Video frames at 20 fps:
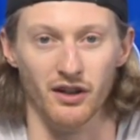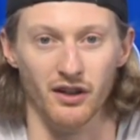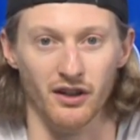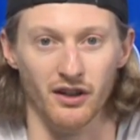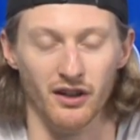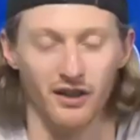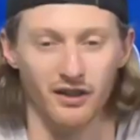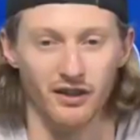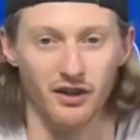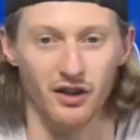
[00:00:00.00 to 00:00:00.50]

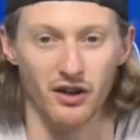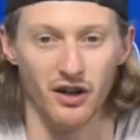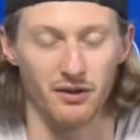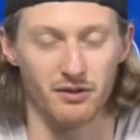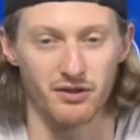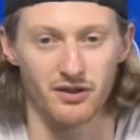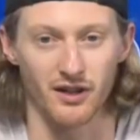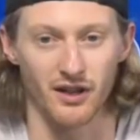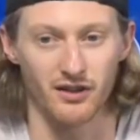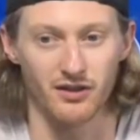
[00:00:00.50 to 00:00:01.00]
And, you know,
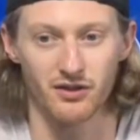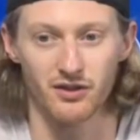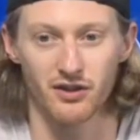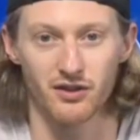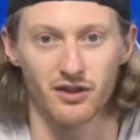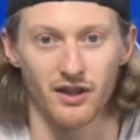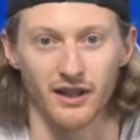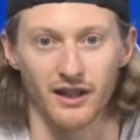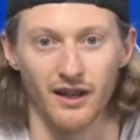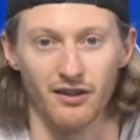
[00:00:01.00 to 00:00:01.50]
it's
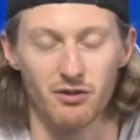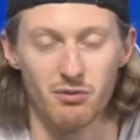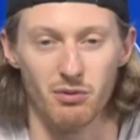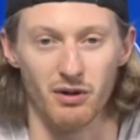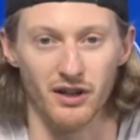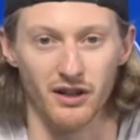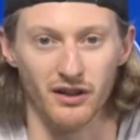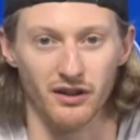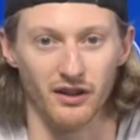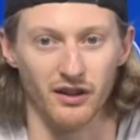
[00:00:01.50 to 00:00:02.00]
just like
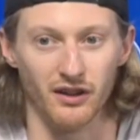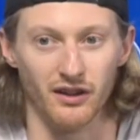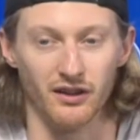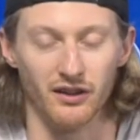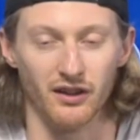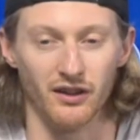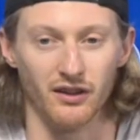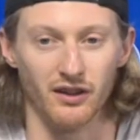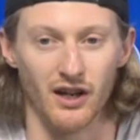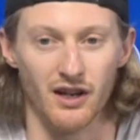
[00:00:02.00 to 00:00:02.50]
everybody in
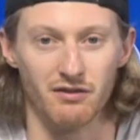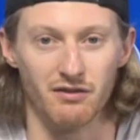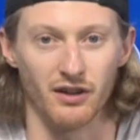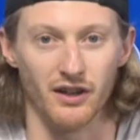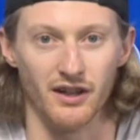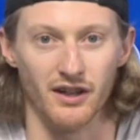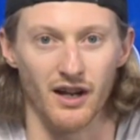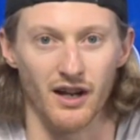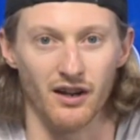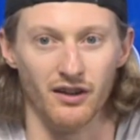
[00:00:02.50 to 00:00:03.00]
their life
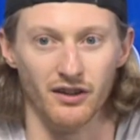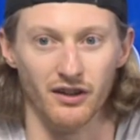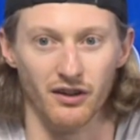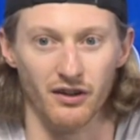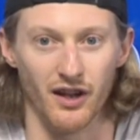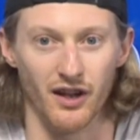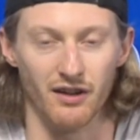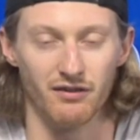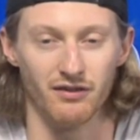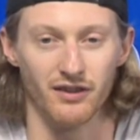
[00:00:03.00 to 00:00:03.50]
right now, you know,
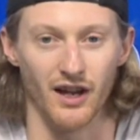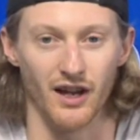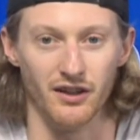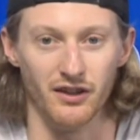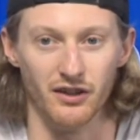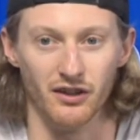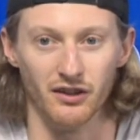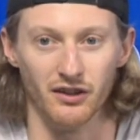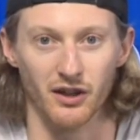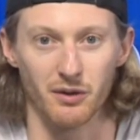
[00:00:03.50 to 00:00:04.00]
that
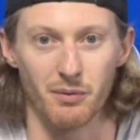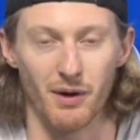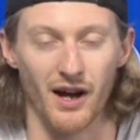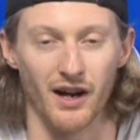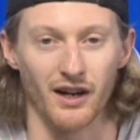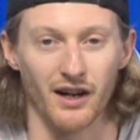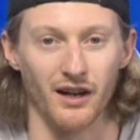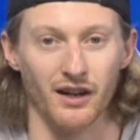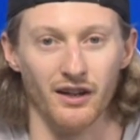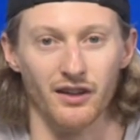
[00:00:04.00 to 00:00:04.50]
year look
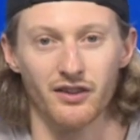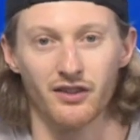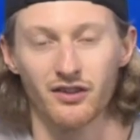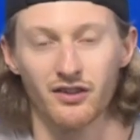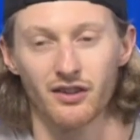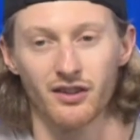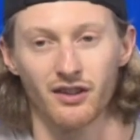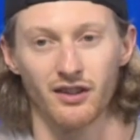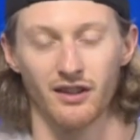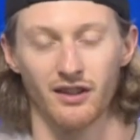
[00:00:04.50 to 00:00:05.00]
back on
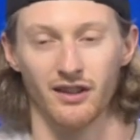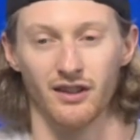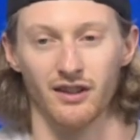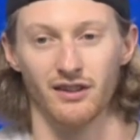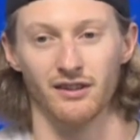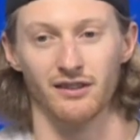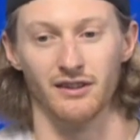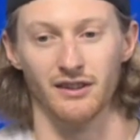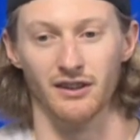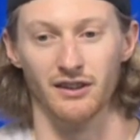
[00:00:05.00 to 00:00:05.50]
it's,
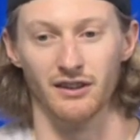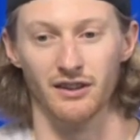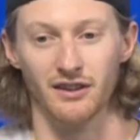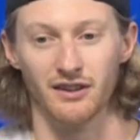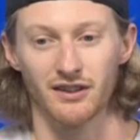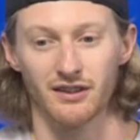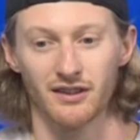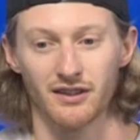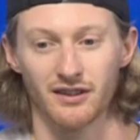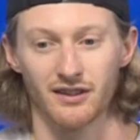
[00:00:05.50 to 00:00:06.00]
you know,
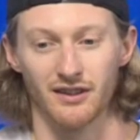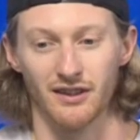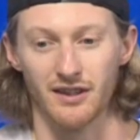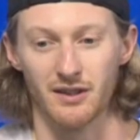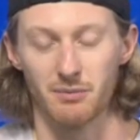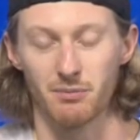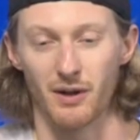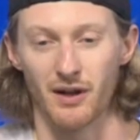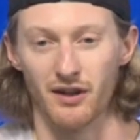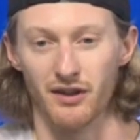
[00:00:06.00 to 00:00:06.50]
it's
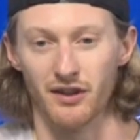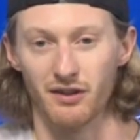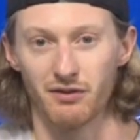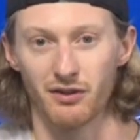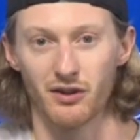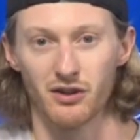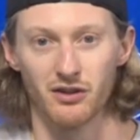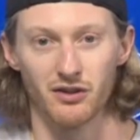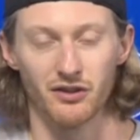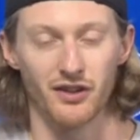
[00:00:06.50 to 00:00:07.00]
been a
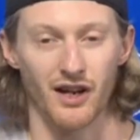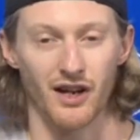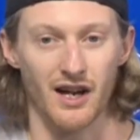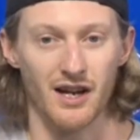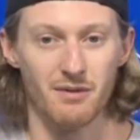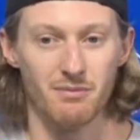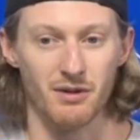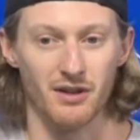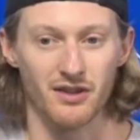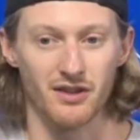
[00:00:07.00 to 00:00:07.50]
difficult
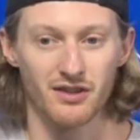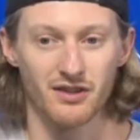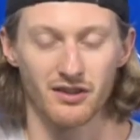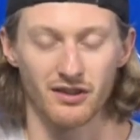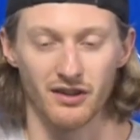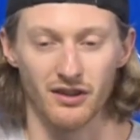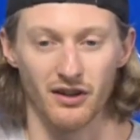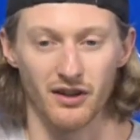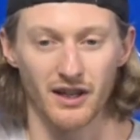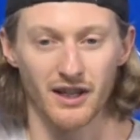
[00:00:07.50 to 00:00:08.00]
time. It's,
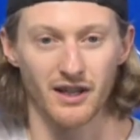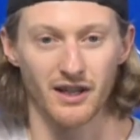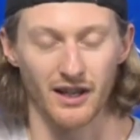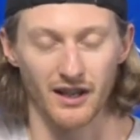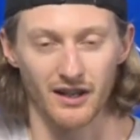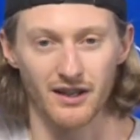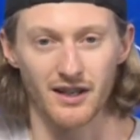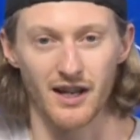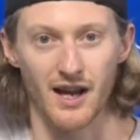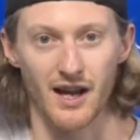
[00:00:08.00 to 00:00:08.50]
you know,
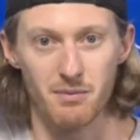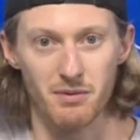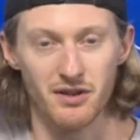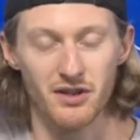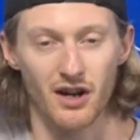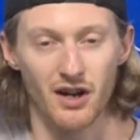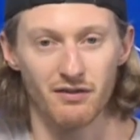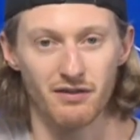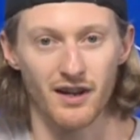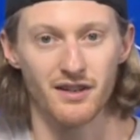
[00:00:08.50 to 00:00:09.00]
it can be
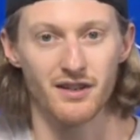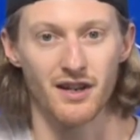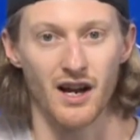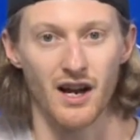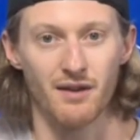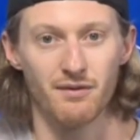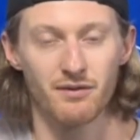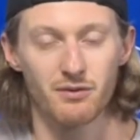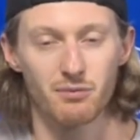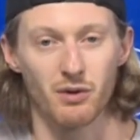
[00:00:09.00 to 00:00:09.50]
tough at
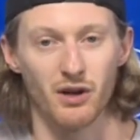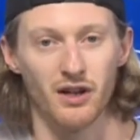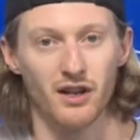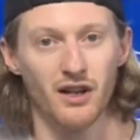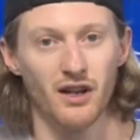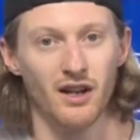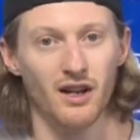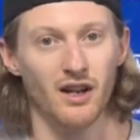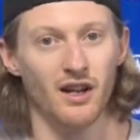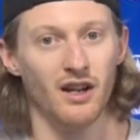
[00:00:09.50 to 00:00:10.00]
times, but,
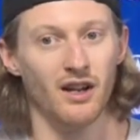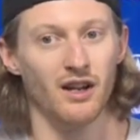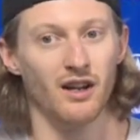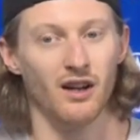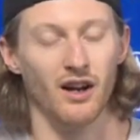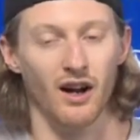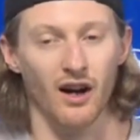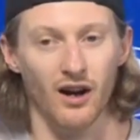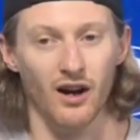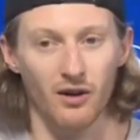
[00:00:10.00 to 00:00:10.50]

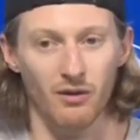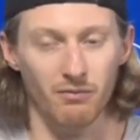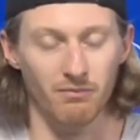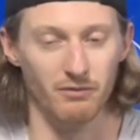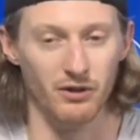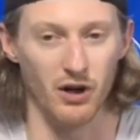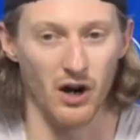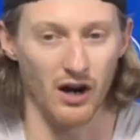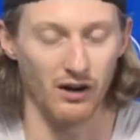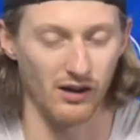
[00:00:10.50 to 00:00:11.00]

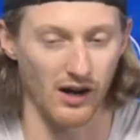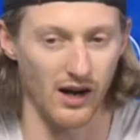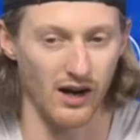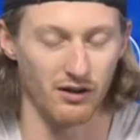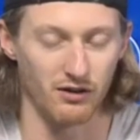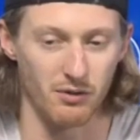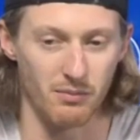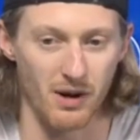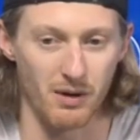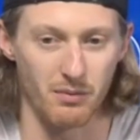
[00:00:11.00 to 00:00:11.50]
you know,
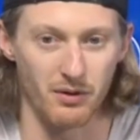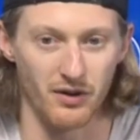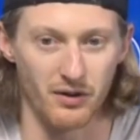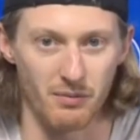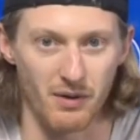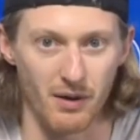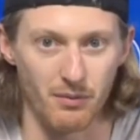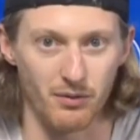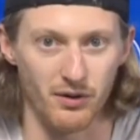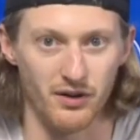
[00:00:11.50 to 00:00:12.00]
I'll remember the
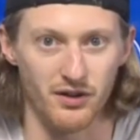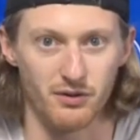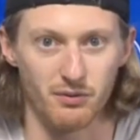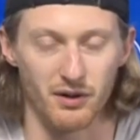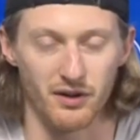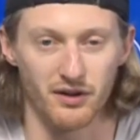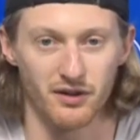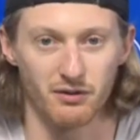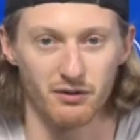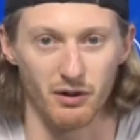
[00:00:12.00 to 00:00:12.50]
memories
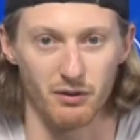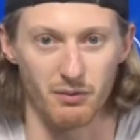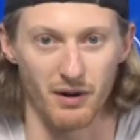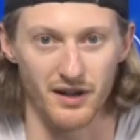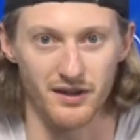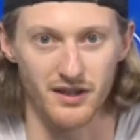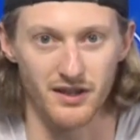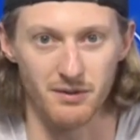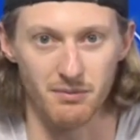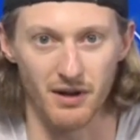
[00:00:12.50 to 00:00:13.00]
with my
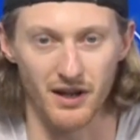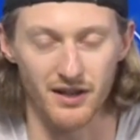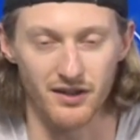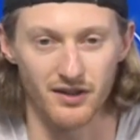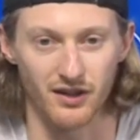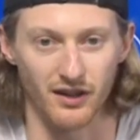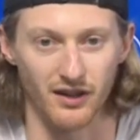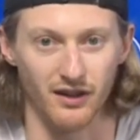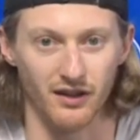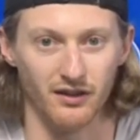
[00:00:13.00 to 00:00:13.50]

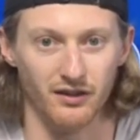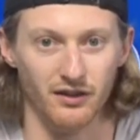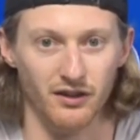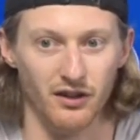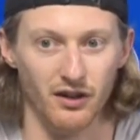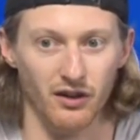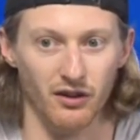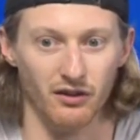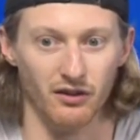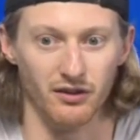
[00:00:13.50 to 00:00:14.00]
teammates and, you
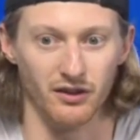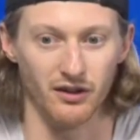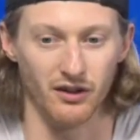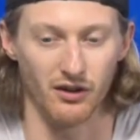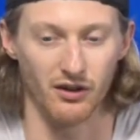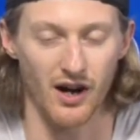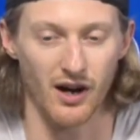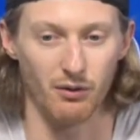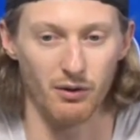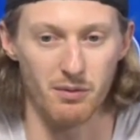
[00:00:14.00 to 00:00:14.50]

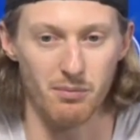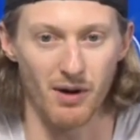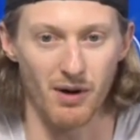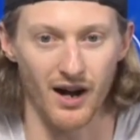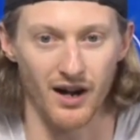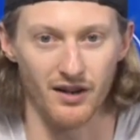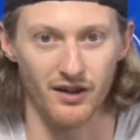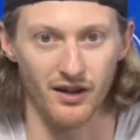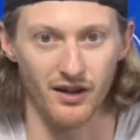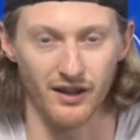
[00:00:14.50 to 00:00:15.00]
know, how we
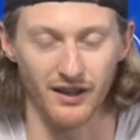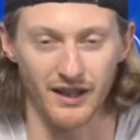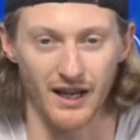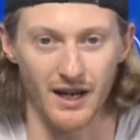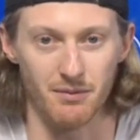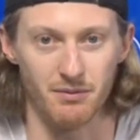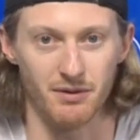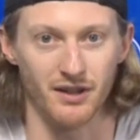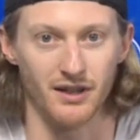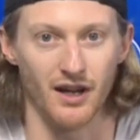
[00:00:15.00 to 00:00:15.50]
bonded and
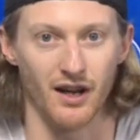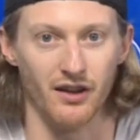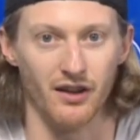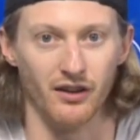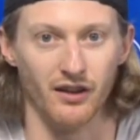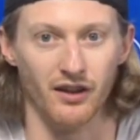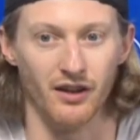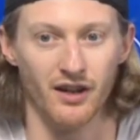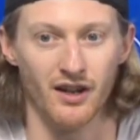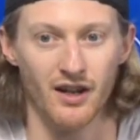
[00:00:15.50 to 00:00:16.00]
came
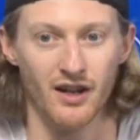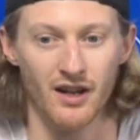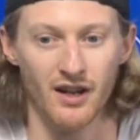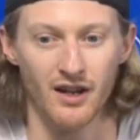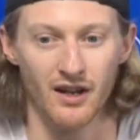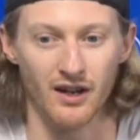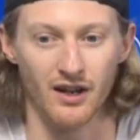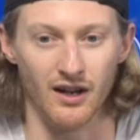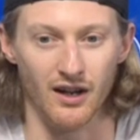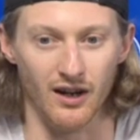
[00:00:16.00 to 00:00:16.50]
together.
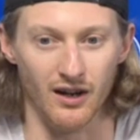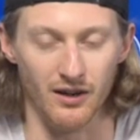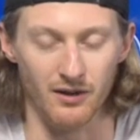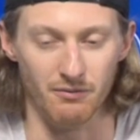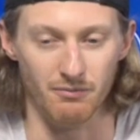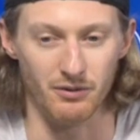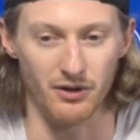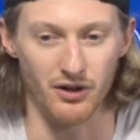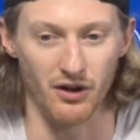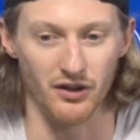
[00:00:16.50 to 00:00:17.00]

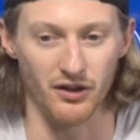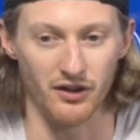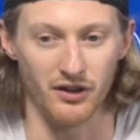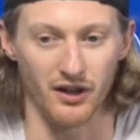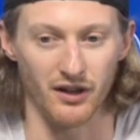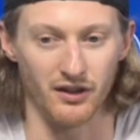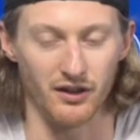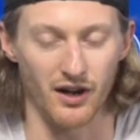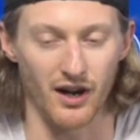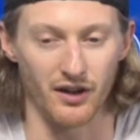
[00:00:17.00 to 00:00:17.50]
And, you know,
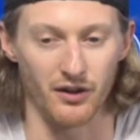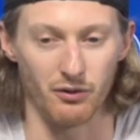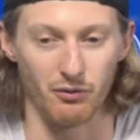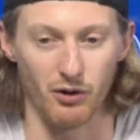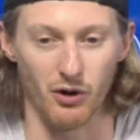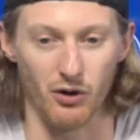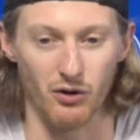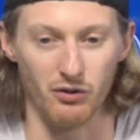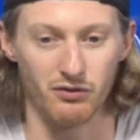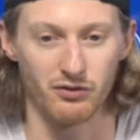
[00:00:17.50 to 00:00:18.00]
you're on the
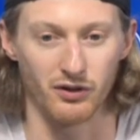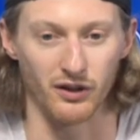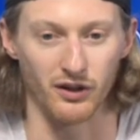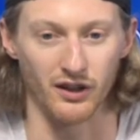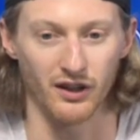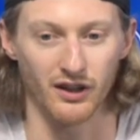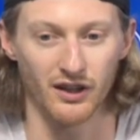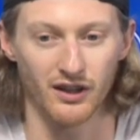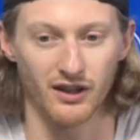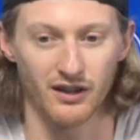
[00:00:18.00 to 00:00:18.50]
road
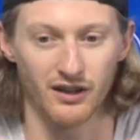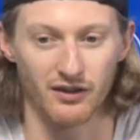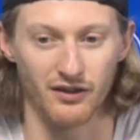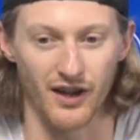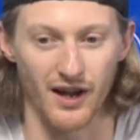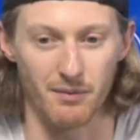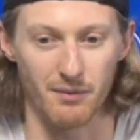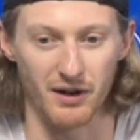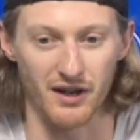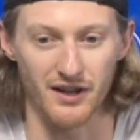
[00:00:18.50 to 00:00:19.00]
for
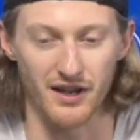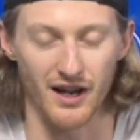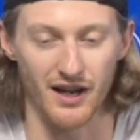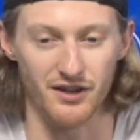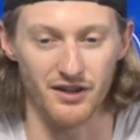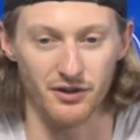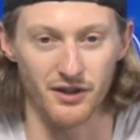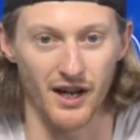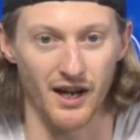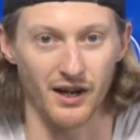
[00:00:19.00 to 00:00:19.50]
that many
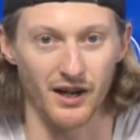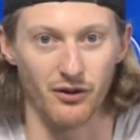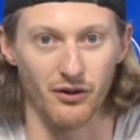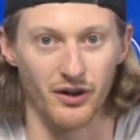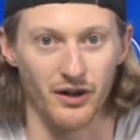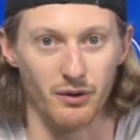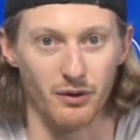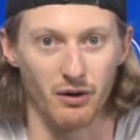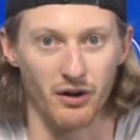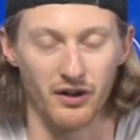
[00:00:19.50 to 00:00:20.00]
days, you can't go
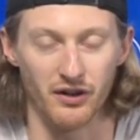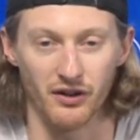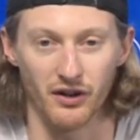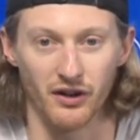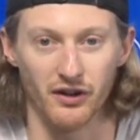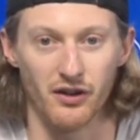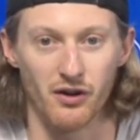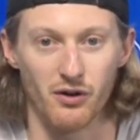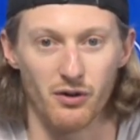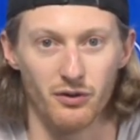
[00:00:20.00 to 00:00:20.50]
anywhere and you're
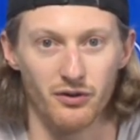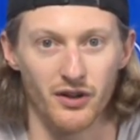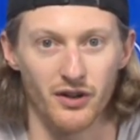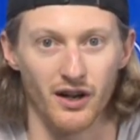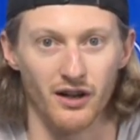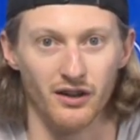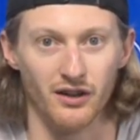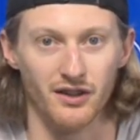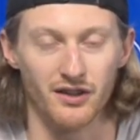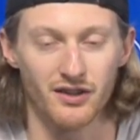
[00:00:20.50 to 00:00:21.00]
in the
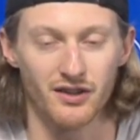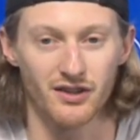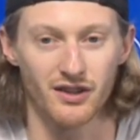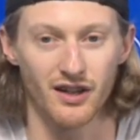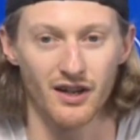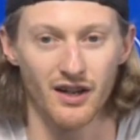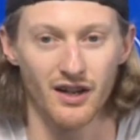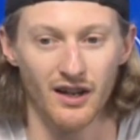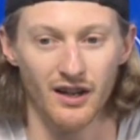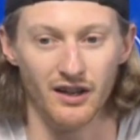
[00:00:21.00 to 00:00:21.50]
hotel. It's,
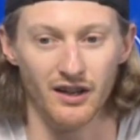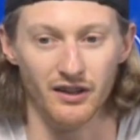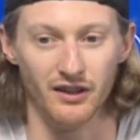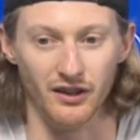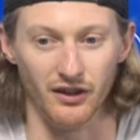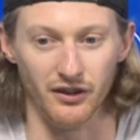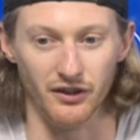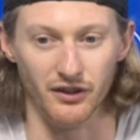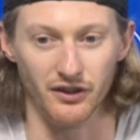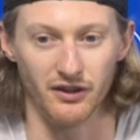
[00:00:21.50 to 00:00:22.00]
you
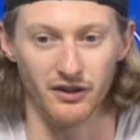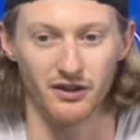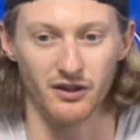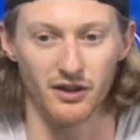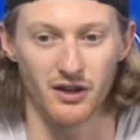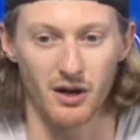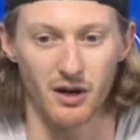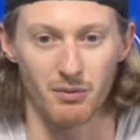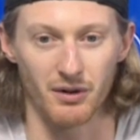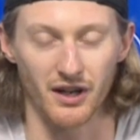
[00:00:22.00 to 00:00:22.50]
know,
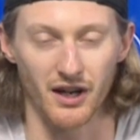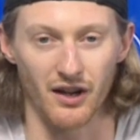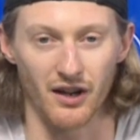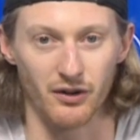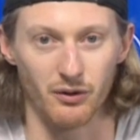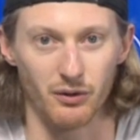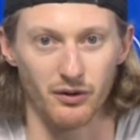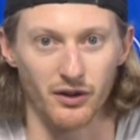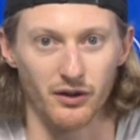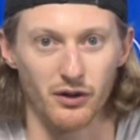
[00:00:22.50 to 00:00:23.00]
you're coming
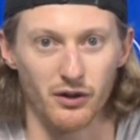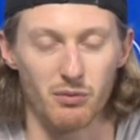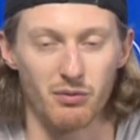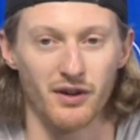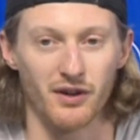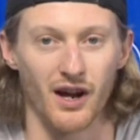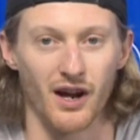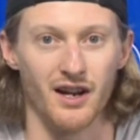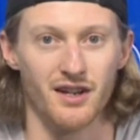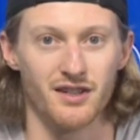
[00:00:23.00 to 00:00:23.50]
together with a group
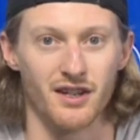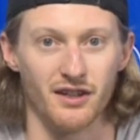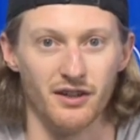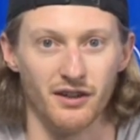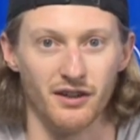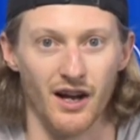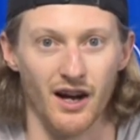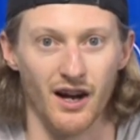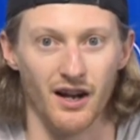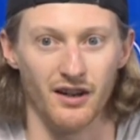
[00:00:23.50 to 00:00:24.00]
of guys that
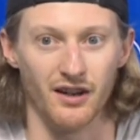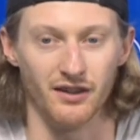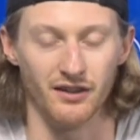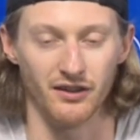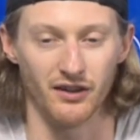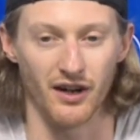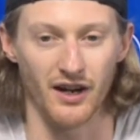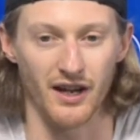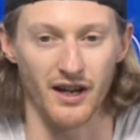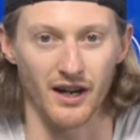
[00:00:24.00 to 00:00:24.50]
you've got and
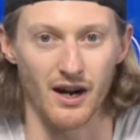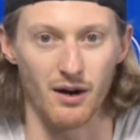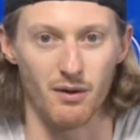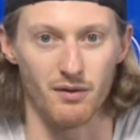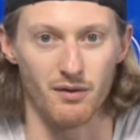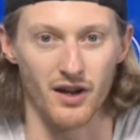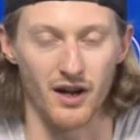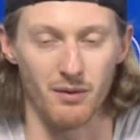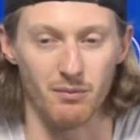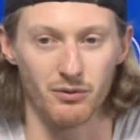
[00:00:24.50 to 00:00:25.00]
you're hanging out
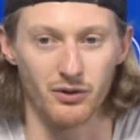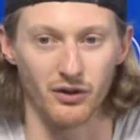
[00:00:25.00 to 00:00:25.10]
with them.